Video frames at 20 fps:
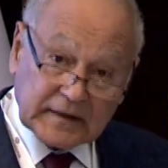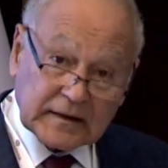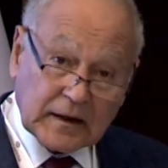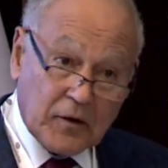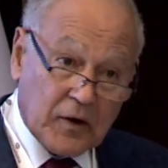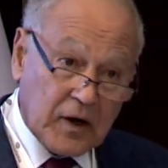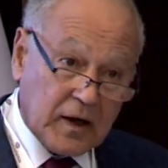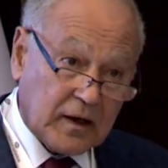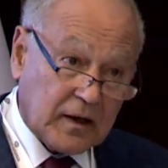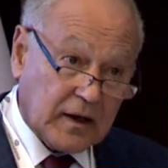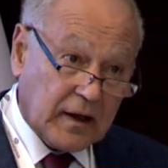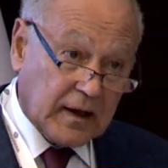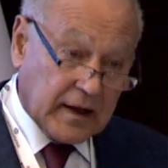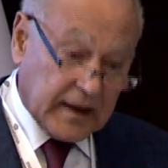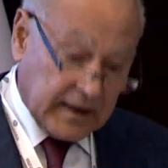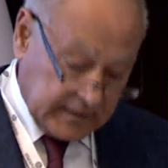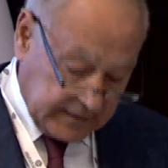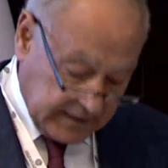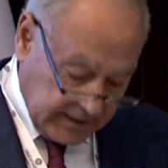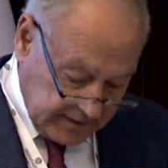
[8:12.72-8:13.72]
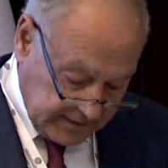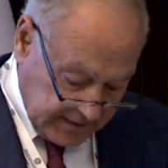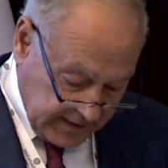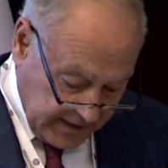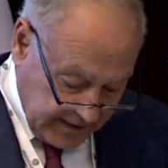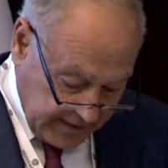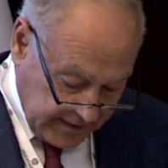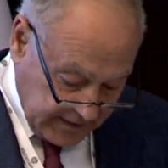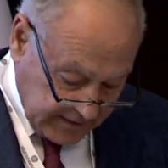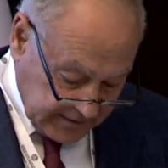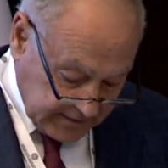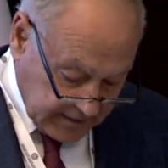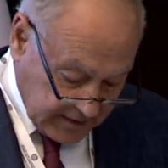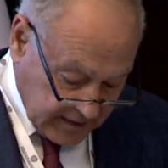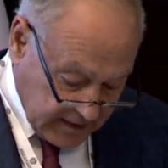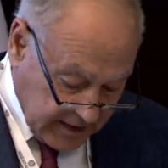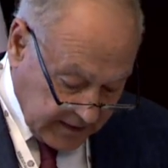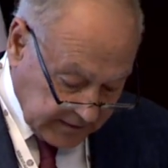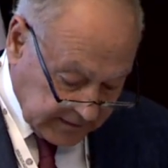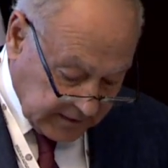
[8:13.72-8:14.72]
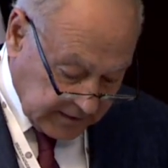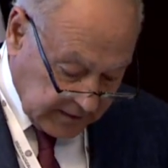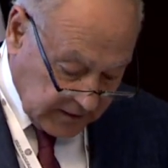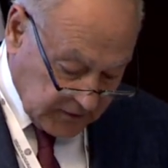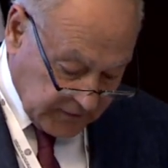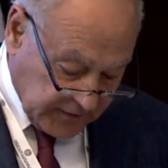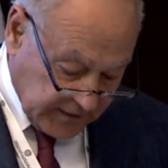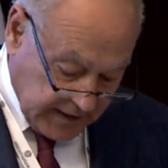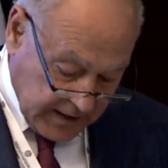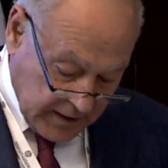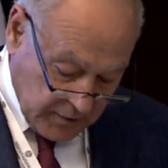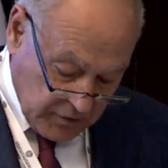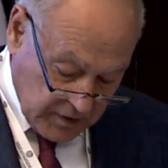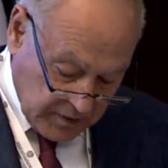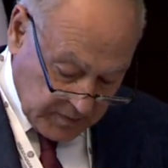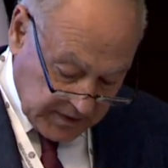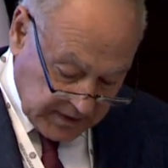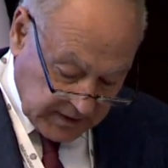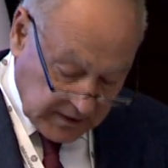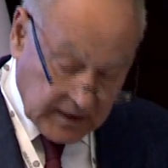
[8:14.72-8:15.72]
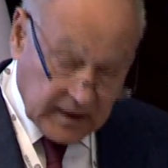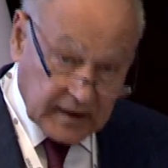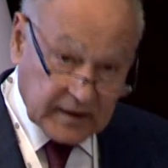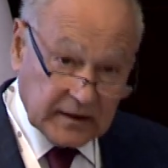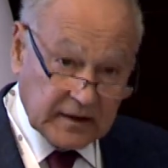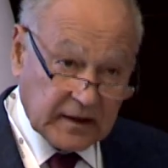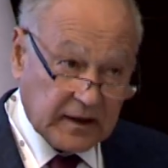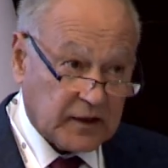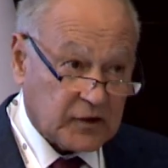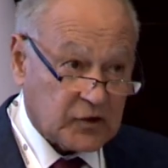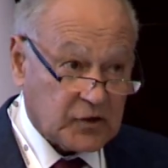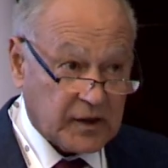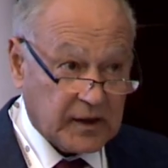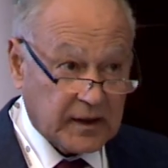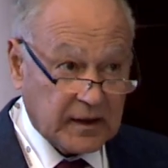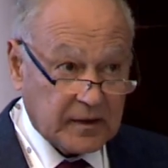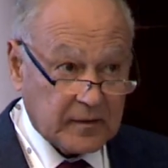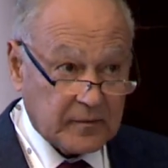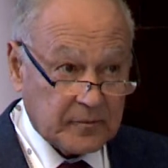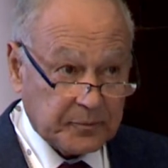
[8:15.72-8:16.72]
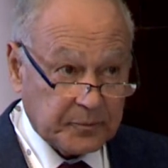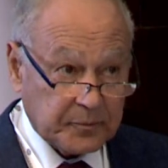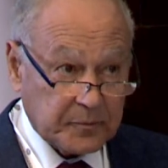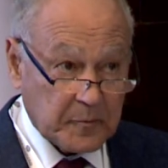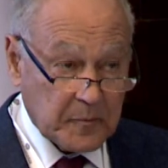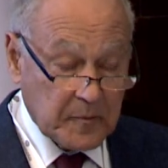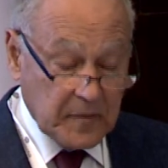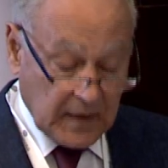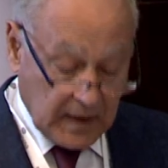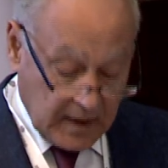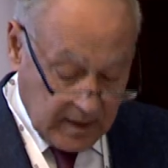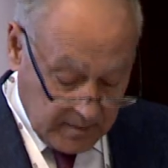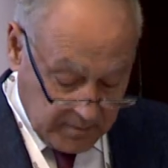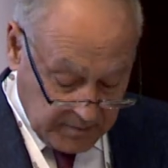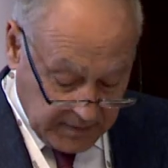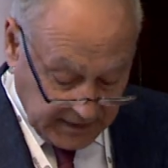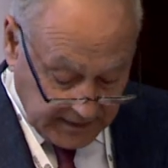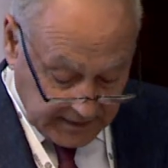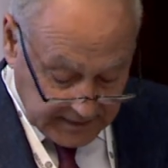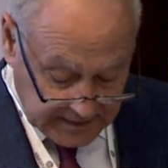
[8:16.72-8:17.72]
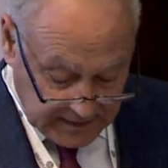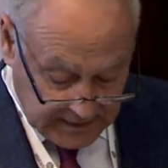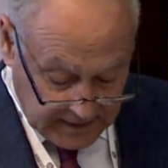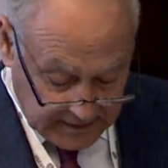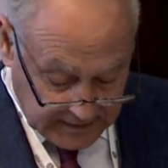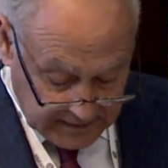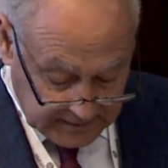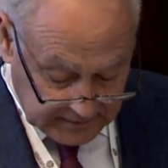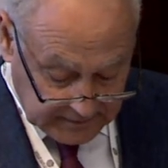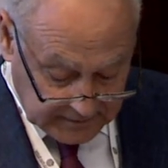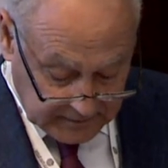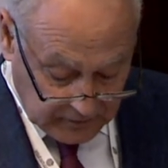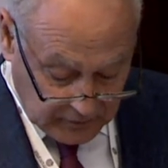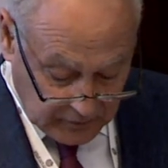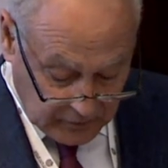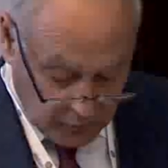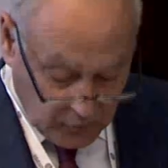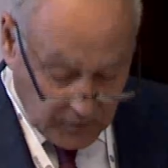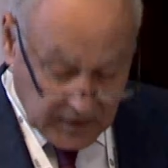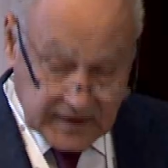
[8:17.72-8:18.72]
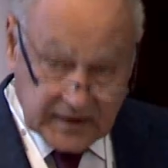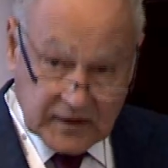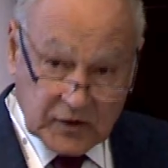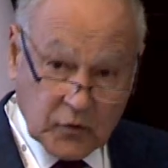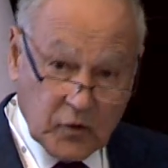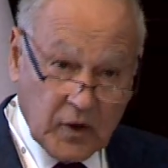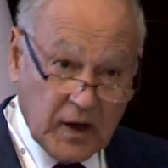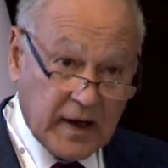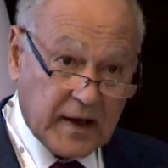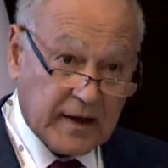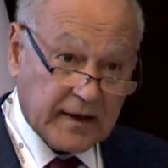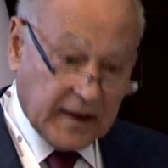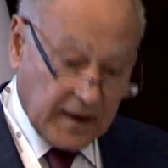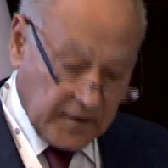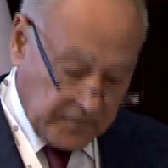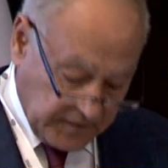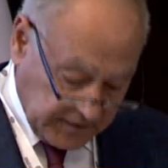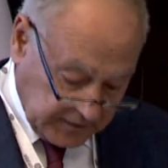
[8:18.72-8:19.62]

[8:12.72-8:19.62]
Whoever would think that the conflicts of the first century will end to the